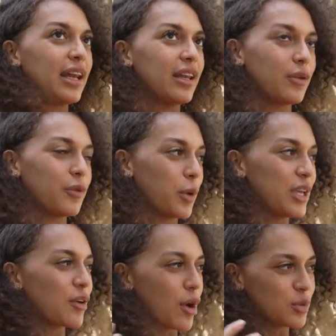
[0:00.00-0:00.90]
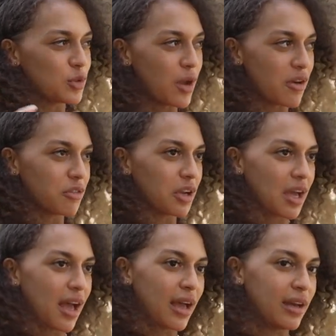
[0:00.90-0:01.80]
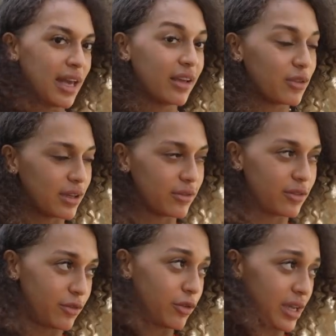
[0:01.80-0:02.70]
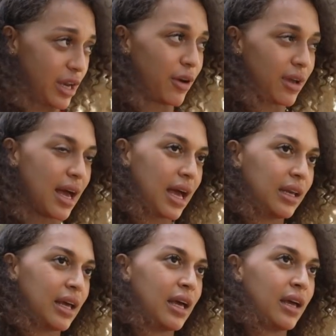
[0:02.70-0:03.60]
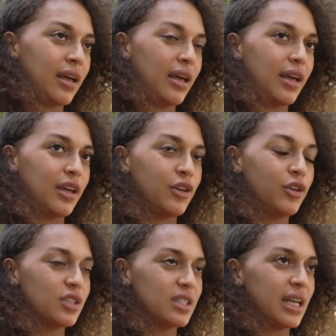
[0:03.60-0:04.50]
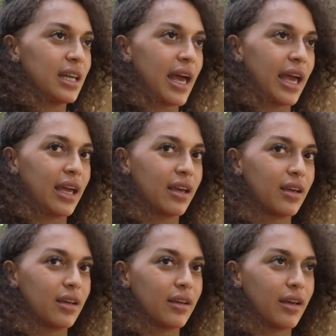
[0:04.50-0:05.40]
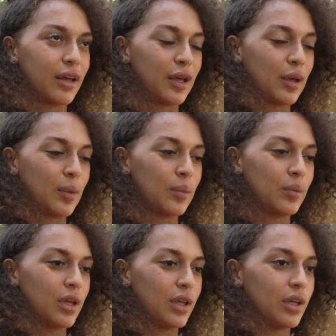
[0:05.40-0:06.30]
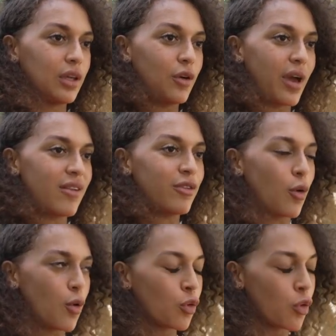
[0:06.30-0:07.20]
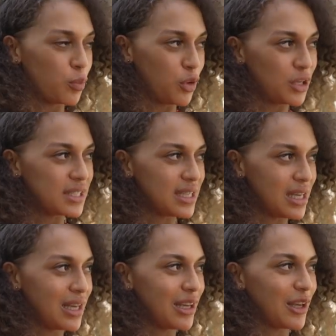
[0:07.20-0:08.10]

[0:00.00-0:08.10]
And when you come to Africa, like here in Ghana, you see like you have a whole community,